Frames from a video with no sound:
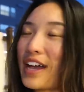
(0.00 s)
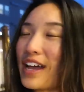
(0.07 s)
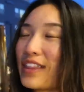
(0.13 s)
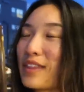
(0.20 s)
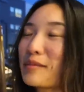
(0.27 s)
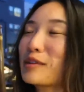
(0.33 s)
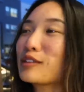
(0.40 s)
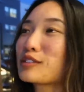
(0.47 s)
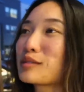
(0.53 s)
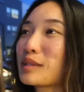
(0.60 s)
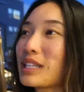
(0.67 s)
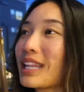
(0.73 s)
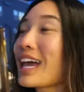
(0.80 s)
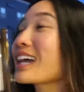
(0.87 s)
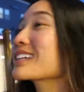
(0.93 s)
had the most
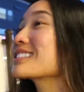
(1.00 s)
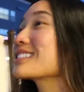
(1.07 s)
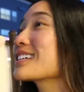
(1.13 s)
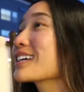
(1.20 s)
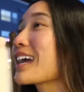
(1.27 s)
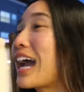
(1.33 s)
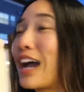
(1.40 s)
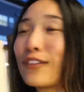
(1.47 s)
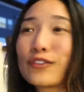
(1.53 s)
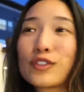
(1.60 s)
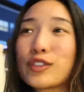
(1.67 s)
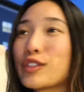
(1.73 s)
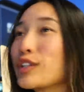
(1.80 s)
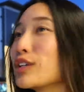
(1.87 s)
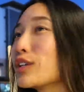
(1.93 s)
relaxing
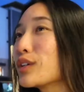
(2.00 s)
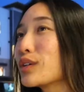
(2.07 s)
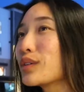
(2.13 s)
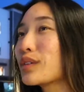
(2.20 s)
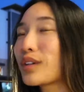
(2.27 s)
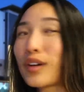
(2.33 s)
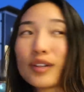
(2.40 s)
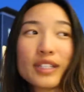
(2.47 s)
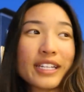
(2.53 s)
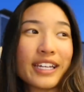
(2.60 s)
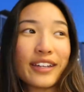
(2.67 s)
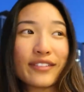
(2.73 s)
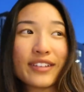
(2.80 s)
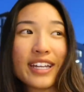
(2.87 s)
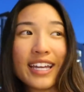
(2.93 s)
afternoon, early
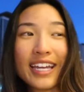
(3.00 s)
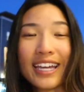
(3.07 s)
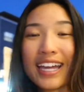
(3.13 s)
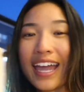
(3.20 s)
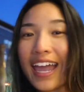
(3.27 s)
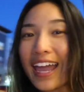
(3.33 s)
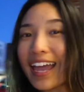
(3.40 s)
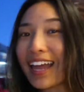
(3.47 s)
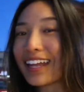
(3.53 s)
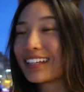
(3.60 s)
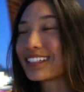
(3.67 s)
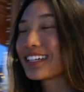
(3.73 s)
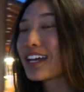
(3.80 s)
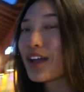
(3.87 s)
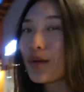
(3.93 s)
evening, and
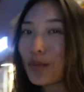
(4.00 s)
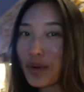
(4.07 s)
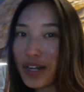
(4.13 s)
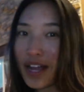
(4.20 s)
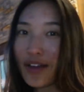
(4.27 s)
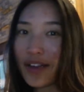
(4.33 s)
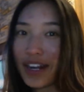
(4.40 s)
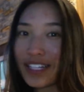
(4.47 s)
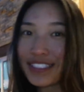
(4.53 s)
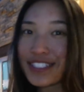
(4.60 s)
we're now getting